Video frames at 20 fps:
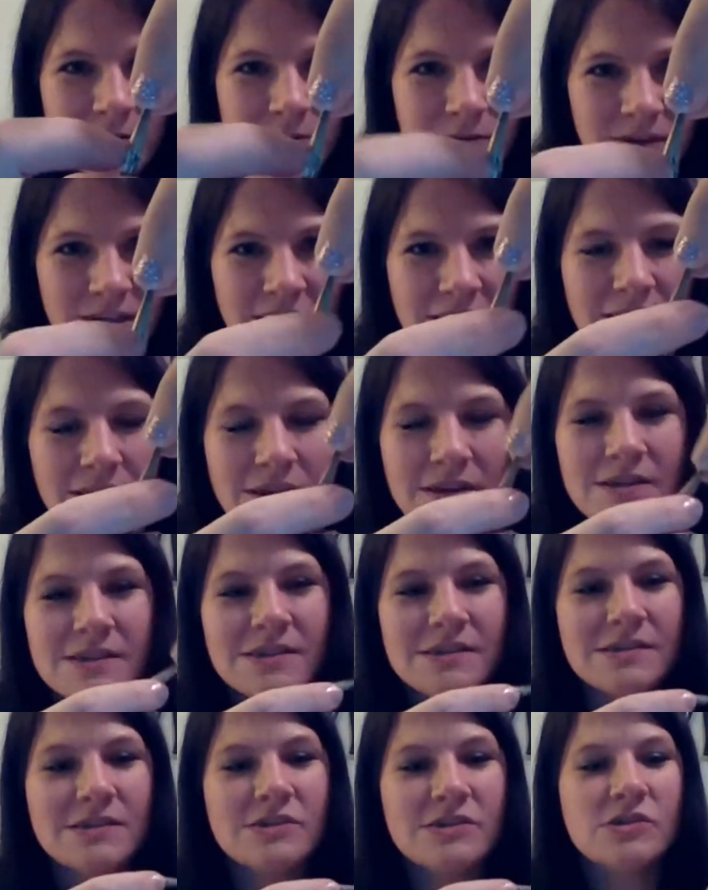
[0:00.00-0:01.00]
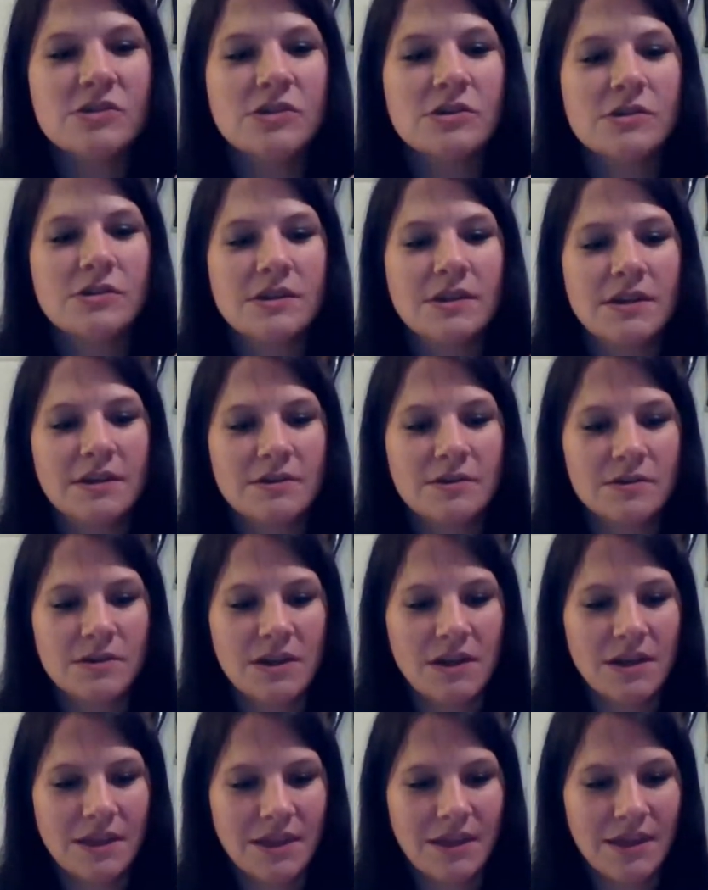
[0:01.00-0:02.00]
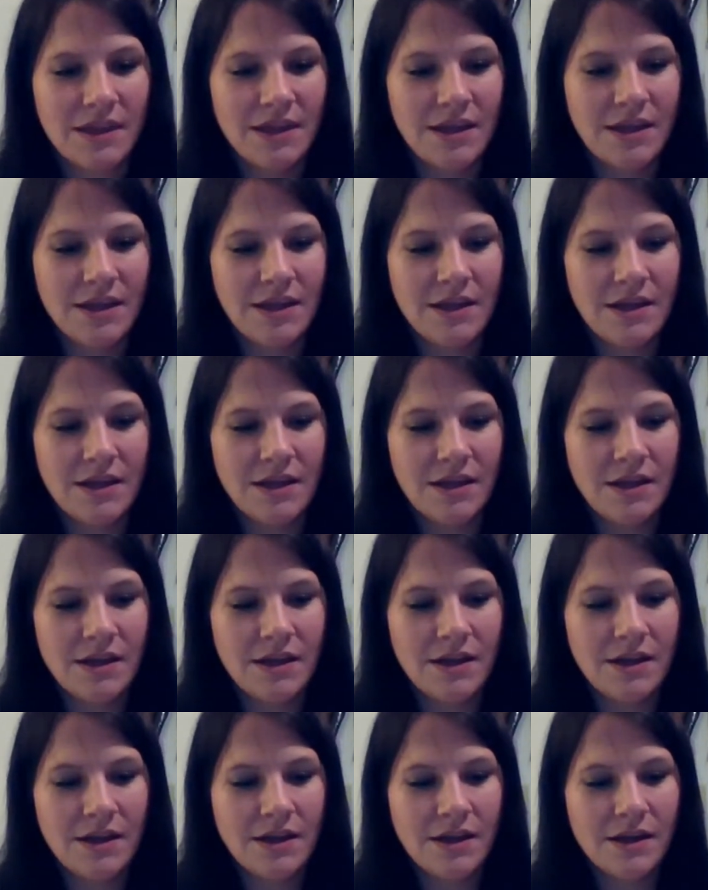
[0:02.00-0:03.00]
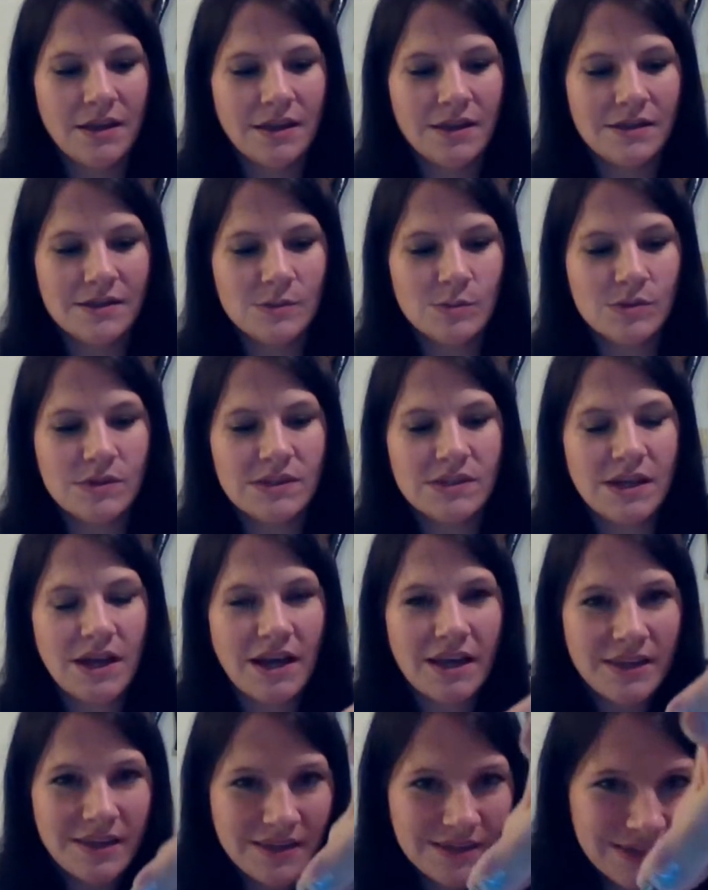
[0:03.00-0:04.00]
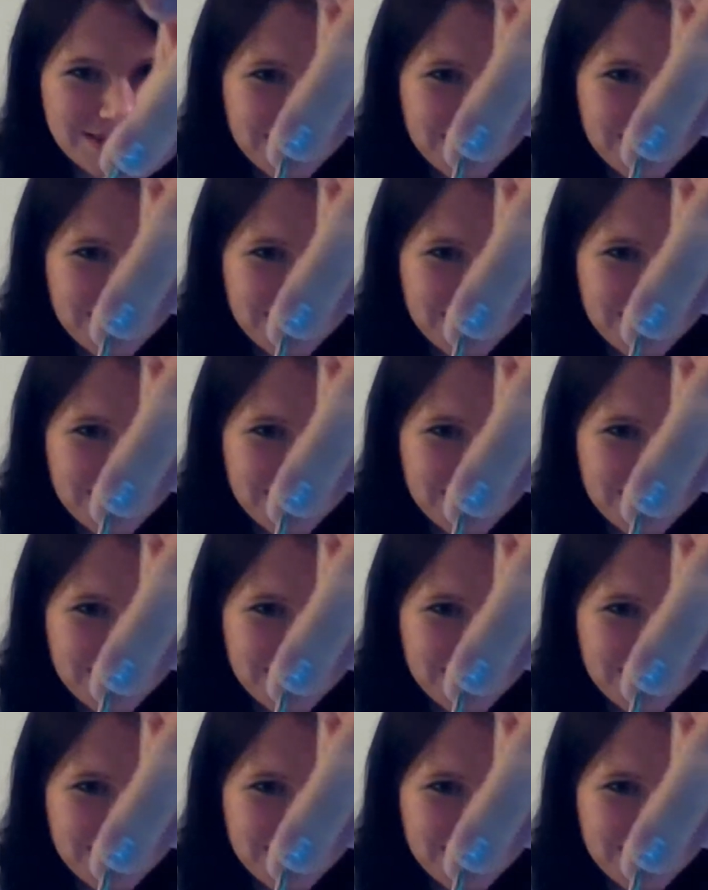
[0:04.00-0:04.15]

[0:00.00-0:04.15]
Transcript: out of it, and then it says sterling underneath. This one's got the